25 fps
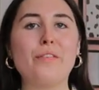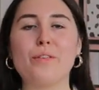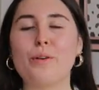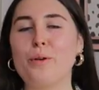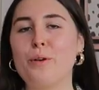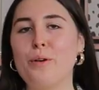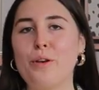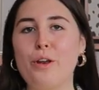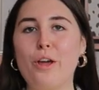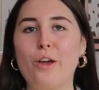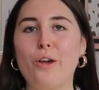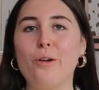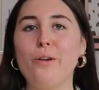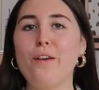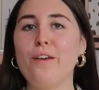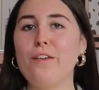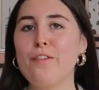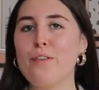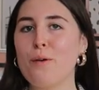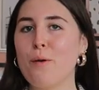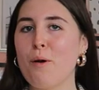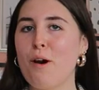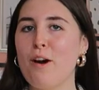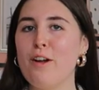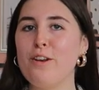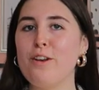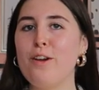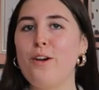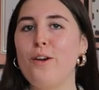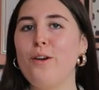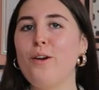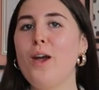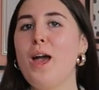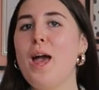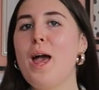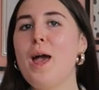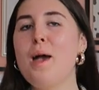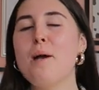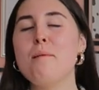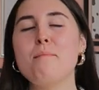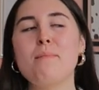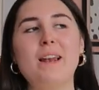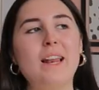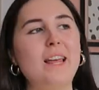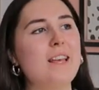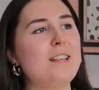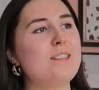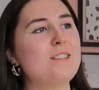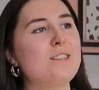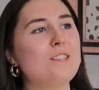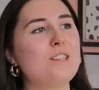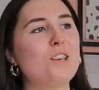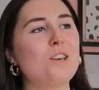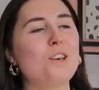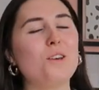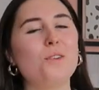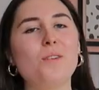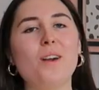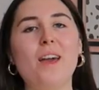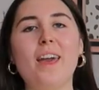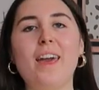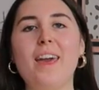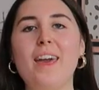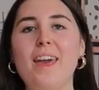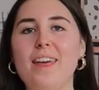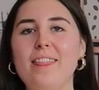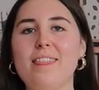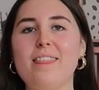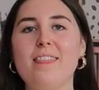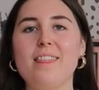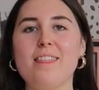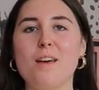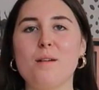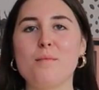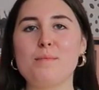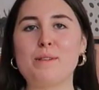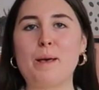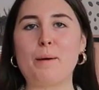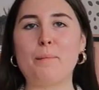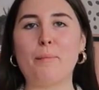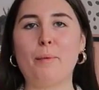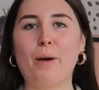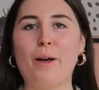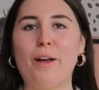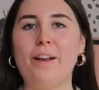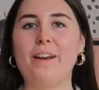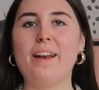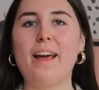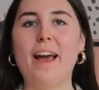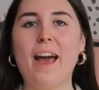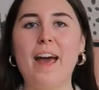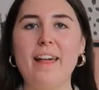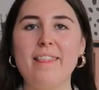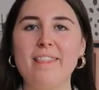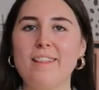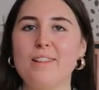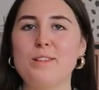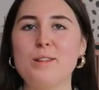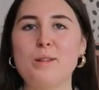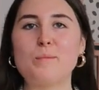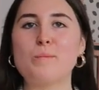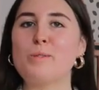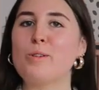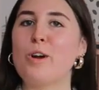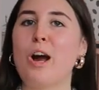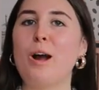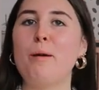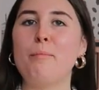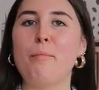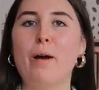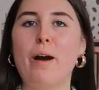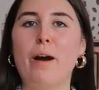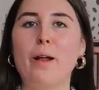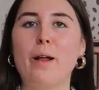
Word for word: if you're new. If you are new, please do hit the thumbs up button and the subscribe